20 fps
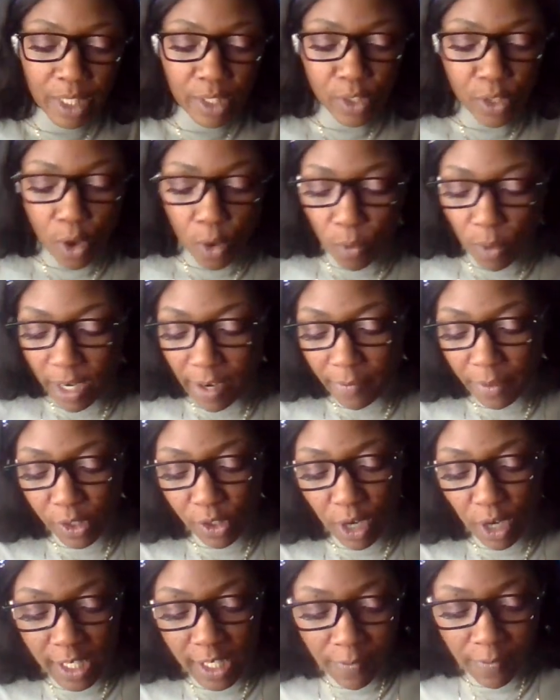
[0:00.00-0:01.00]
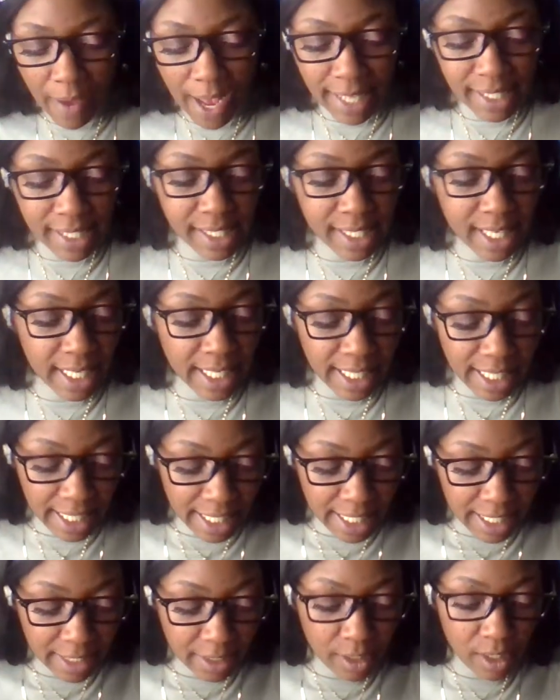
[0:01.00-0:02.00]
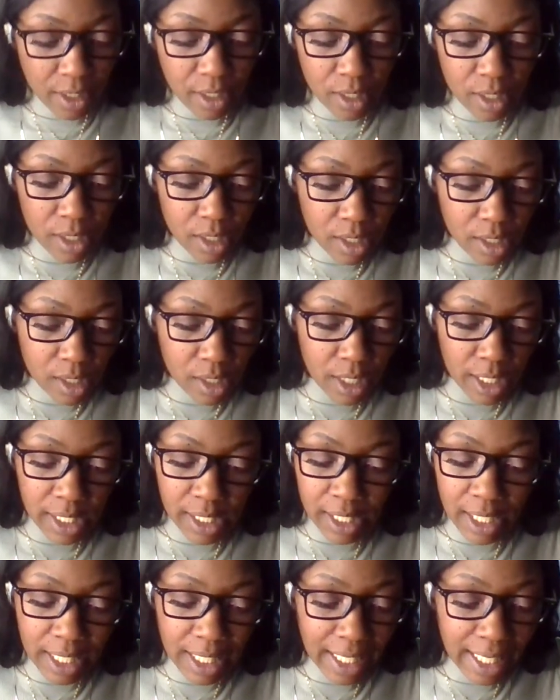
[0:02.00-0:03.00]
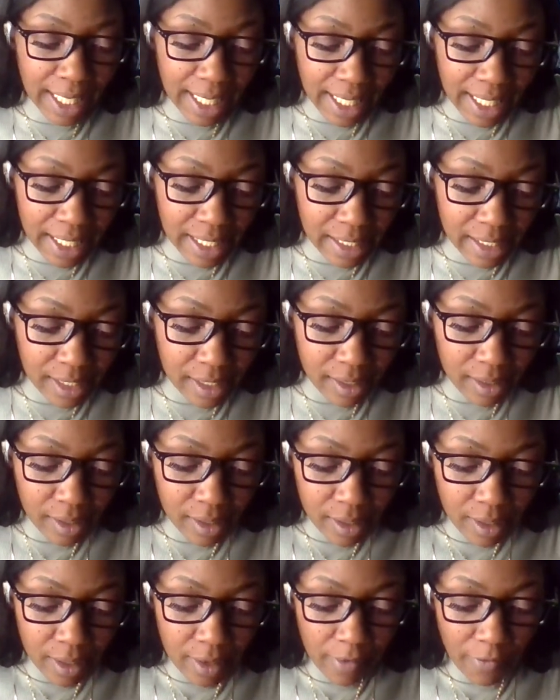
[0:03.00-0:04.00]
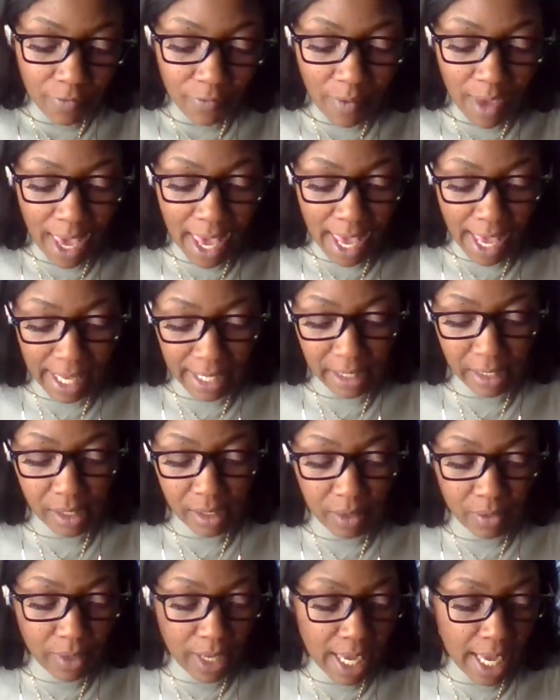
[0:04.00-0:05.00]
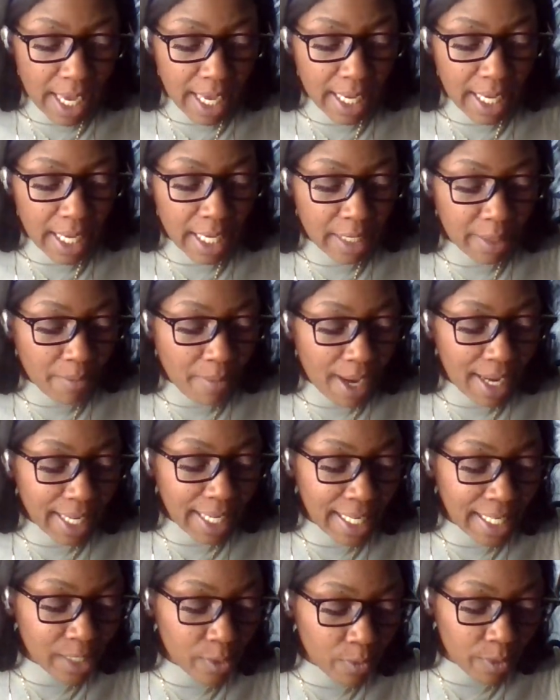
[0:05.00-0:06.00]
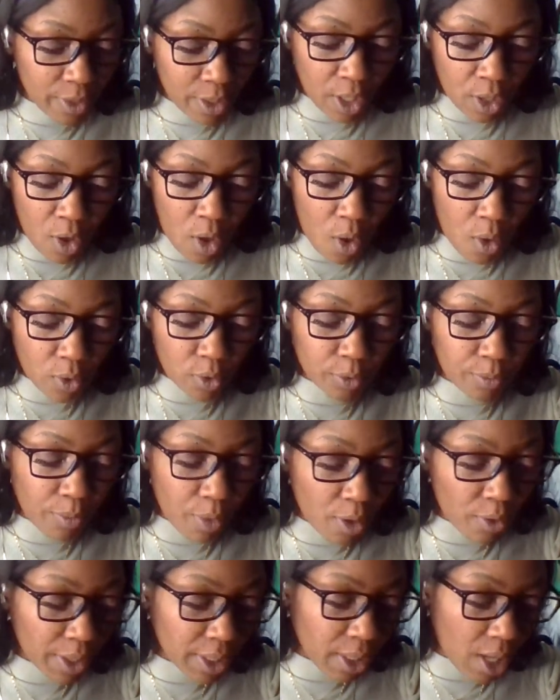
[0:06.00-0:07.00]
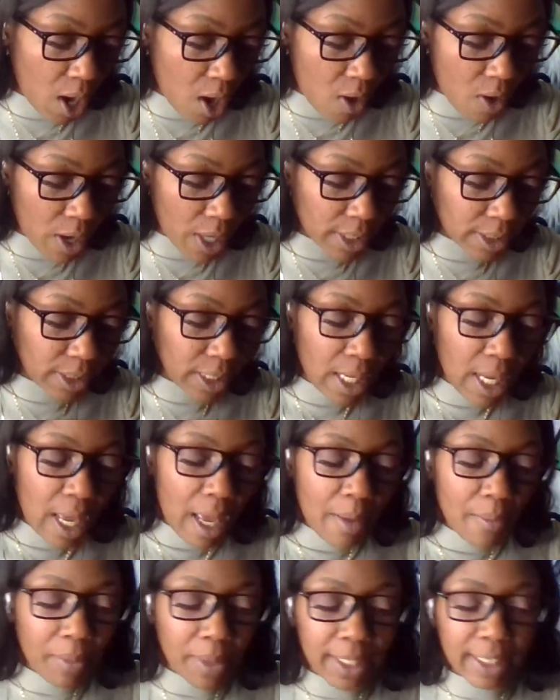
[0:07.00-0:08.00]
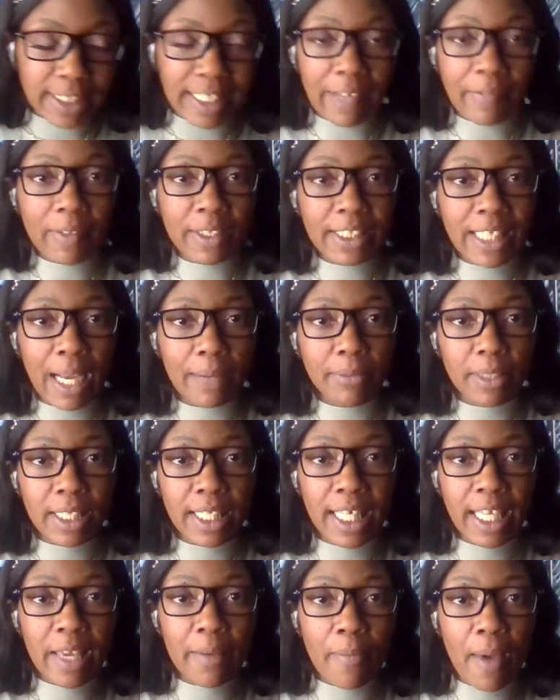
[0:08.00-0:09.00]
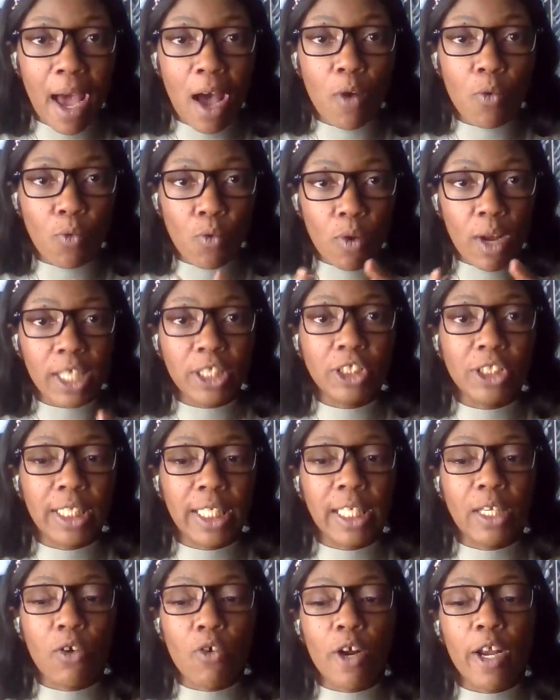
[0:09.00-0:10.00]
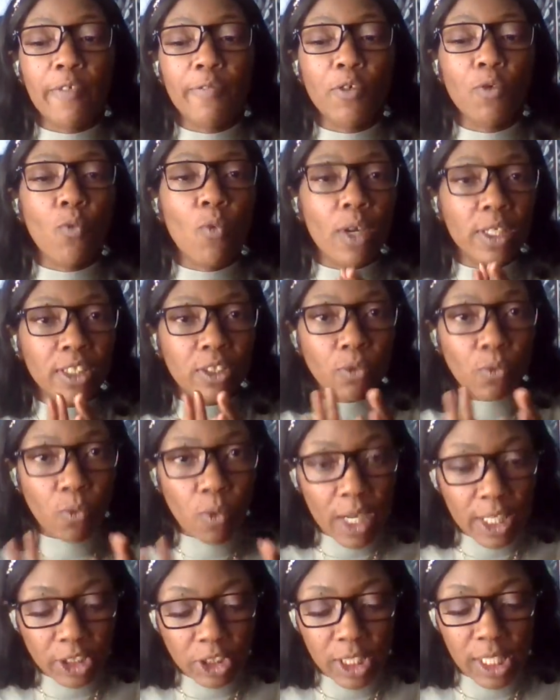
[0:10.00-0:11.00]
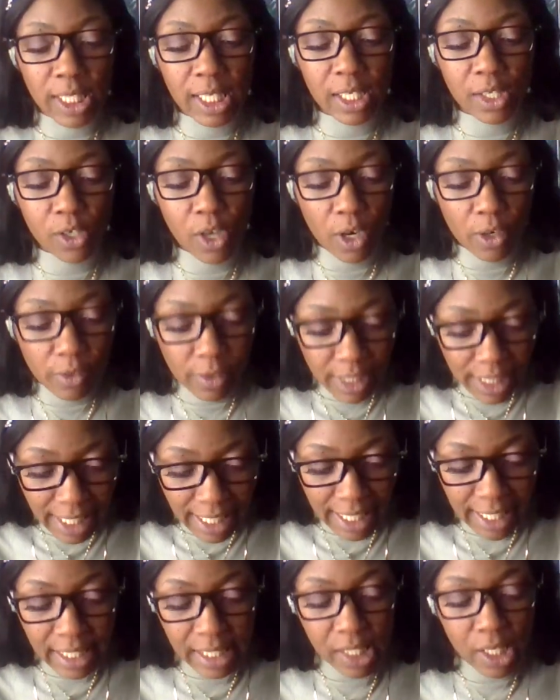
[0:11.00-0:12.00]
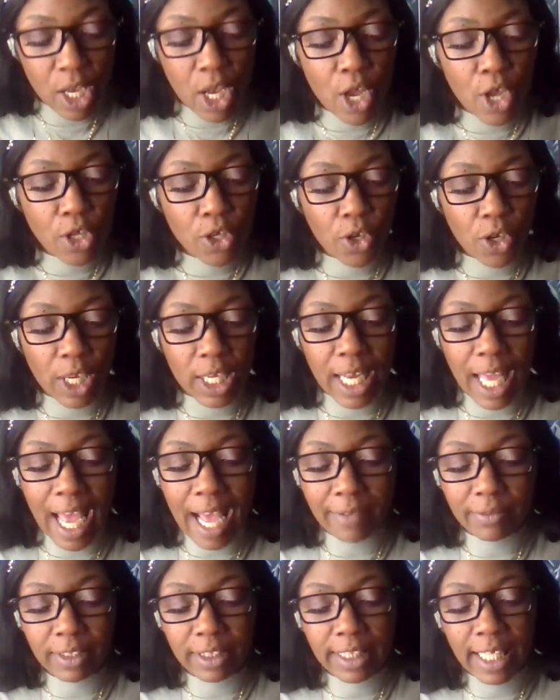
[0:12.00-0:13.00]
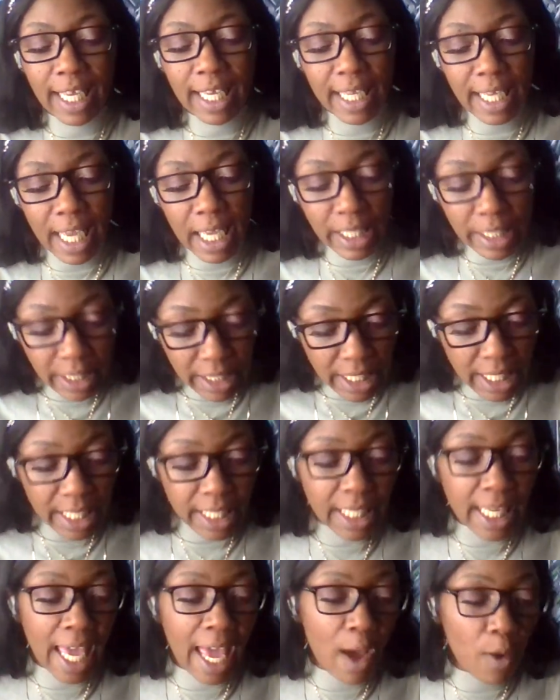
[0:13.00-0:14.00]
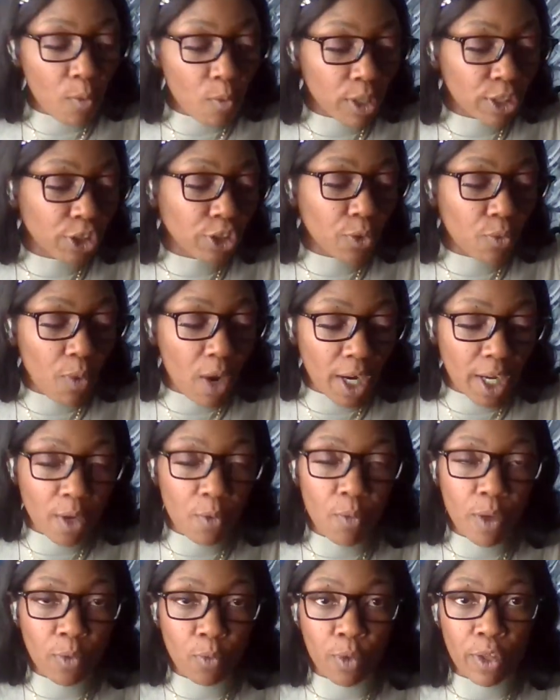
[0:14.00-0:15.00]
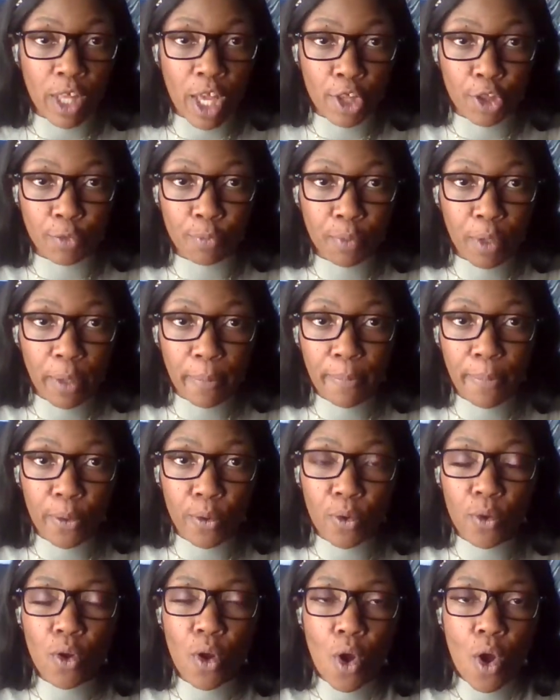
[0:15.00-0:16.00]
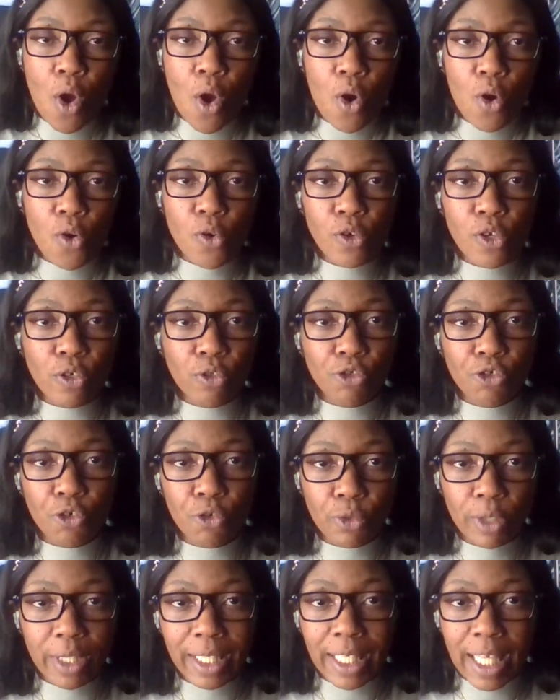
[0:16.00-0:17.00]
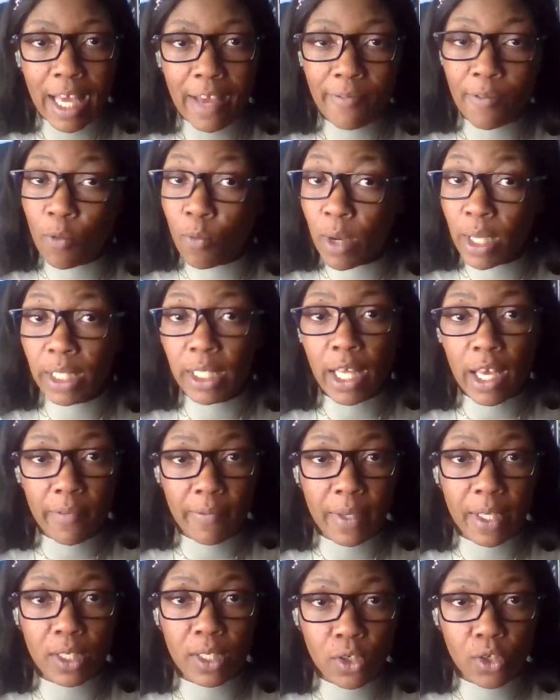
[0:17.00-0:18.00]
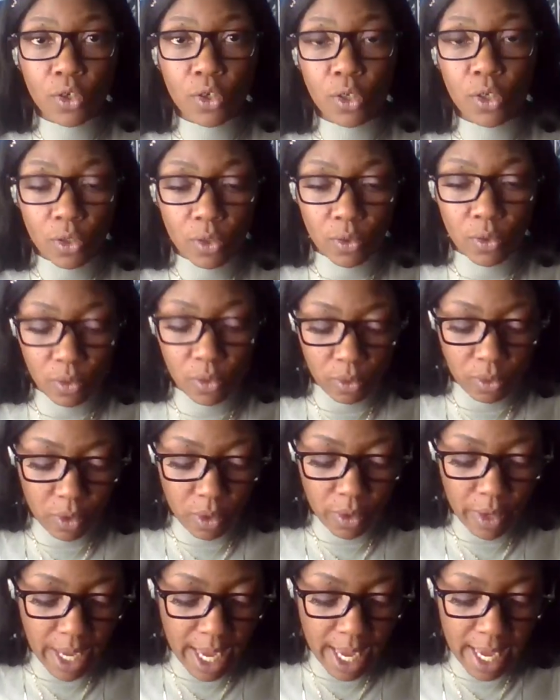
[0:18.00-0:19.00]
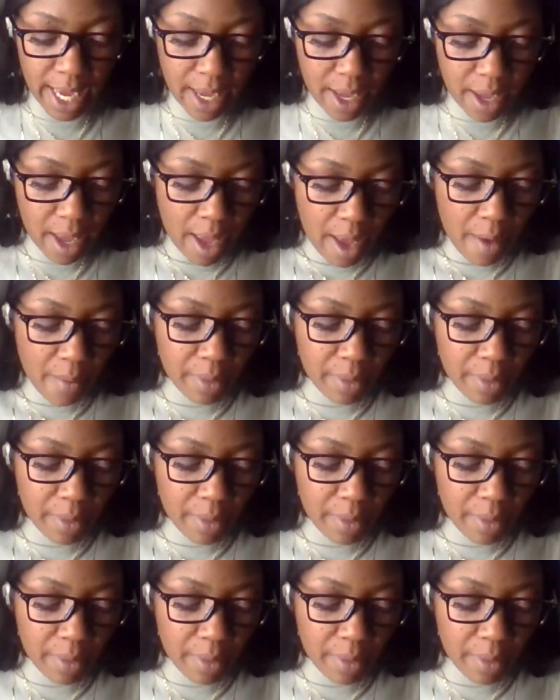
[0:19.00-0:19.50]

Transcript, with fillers: So whatever starts fast is gonna end. It's gonna end fast, okay? And it might end with a cold, broken heart but it's definitely time to think about rushing or if you want to rush into certain things, you're going to have to take a look at what you're working with with other people, who you truly love and what love is to you, okay?